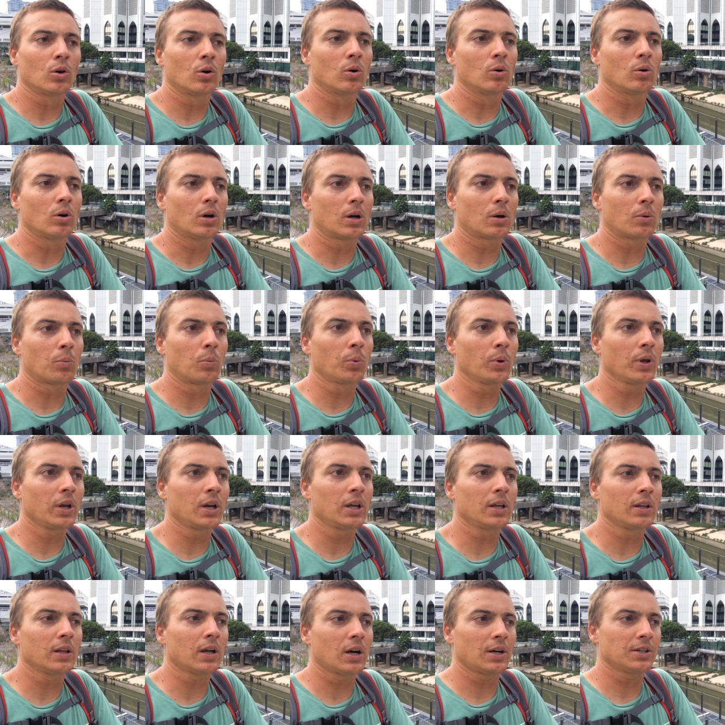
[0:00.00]
know a
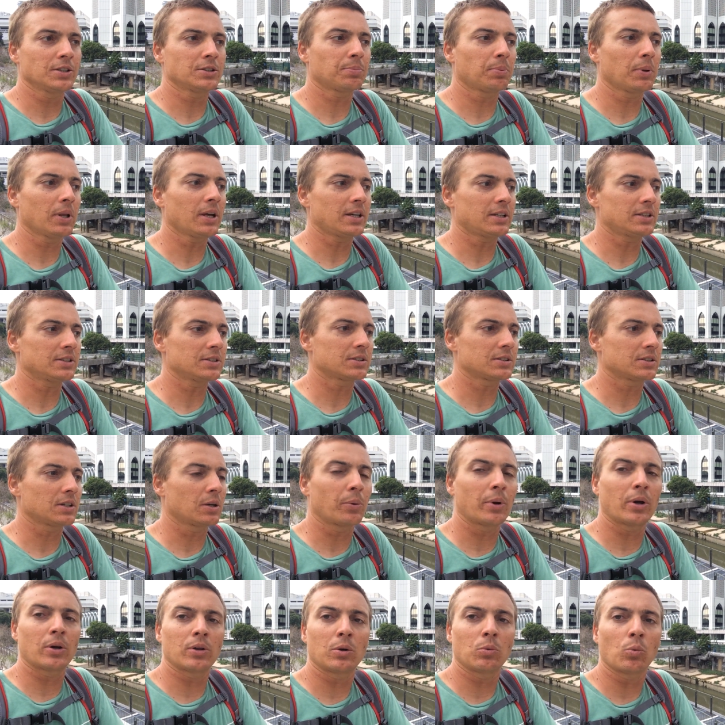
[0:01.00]
really nice place
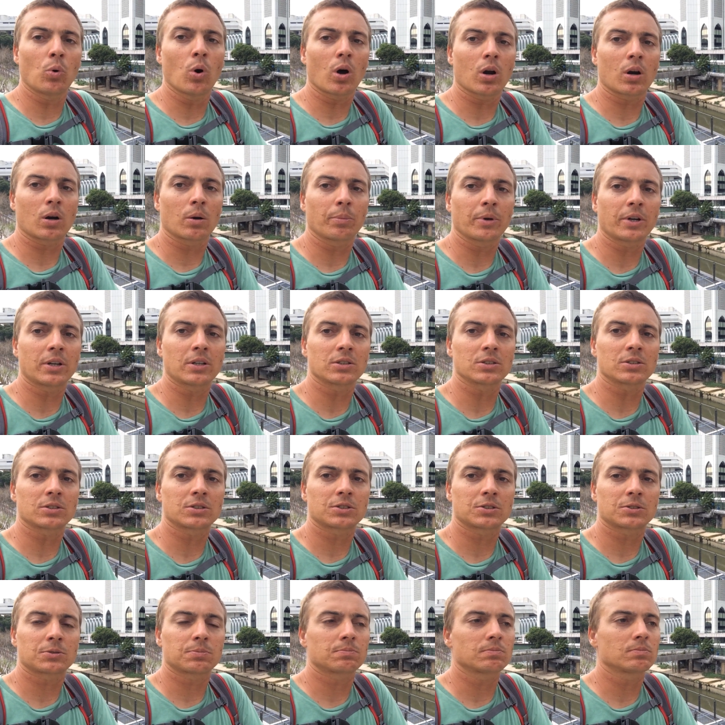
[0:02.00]
around the water
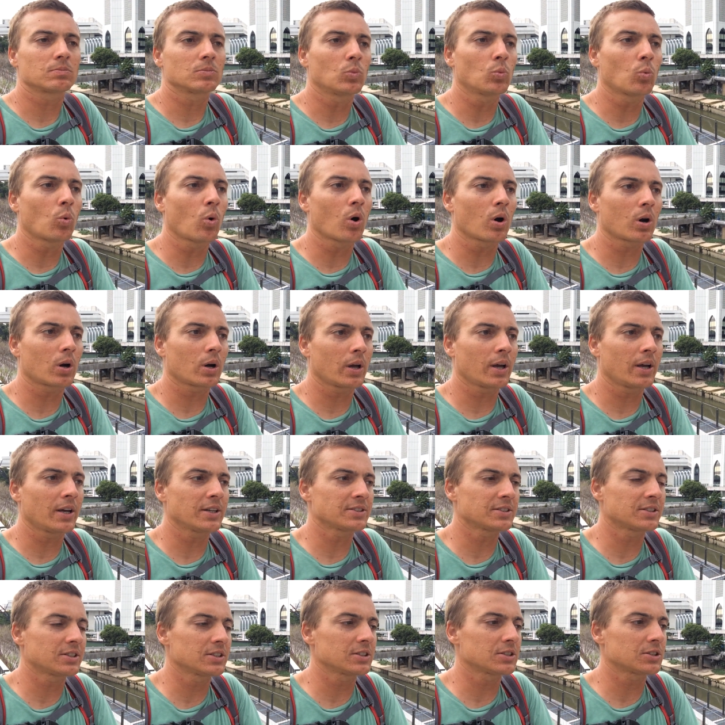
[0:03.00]
because water
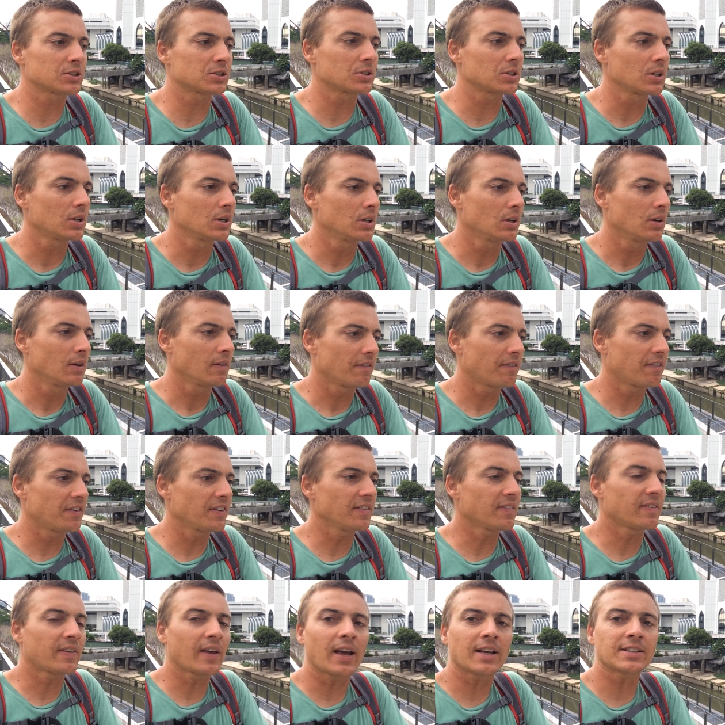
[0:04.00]
has this
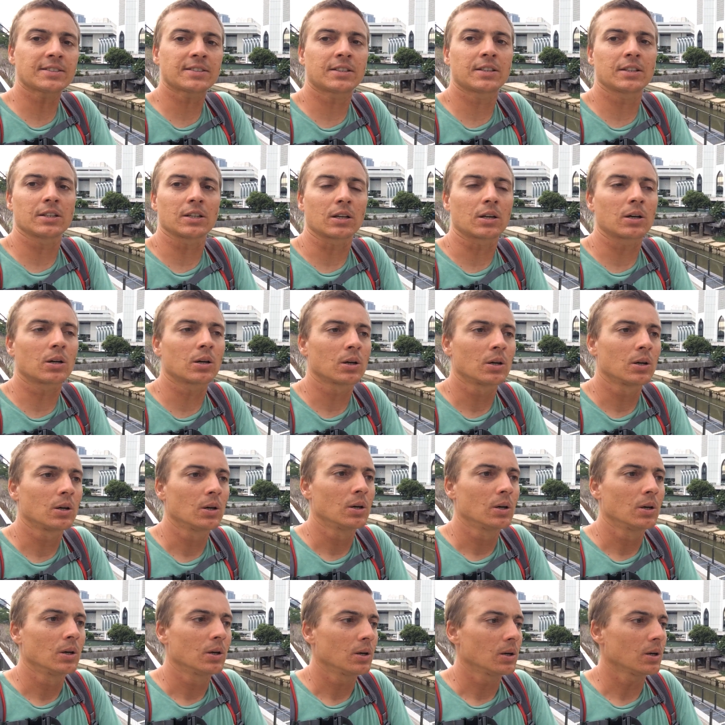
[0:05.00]
fantastic
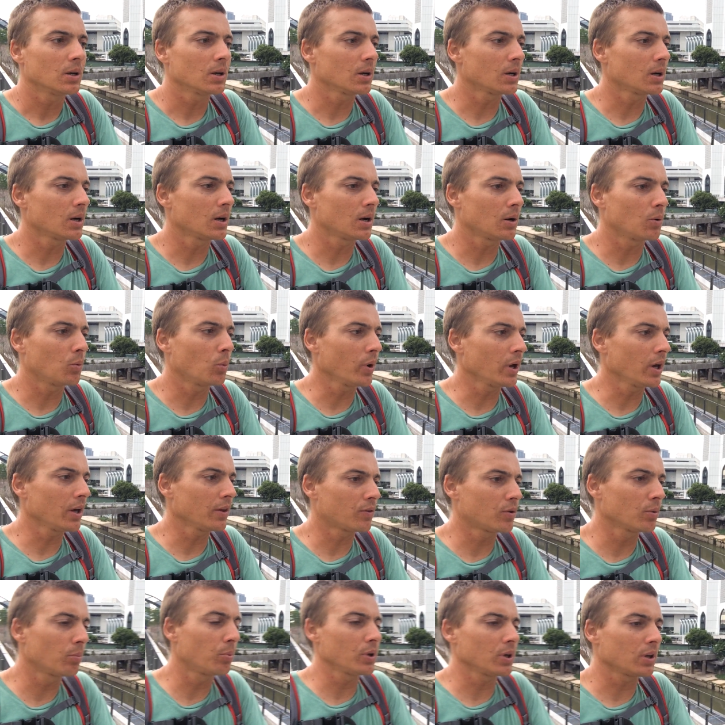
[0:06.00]
uh, way
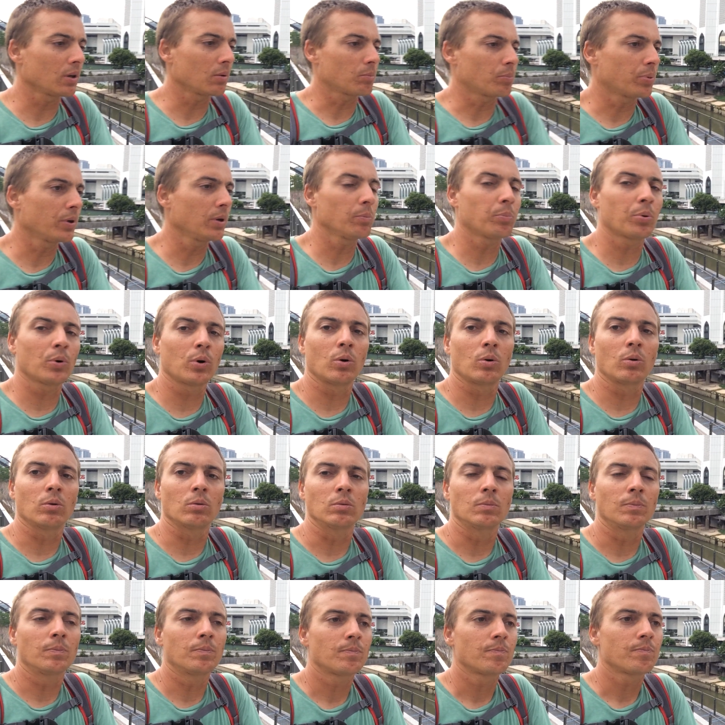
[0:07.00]
to bring people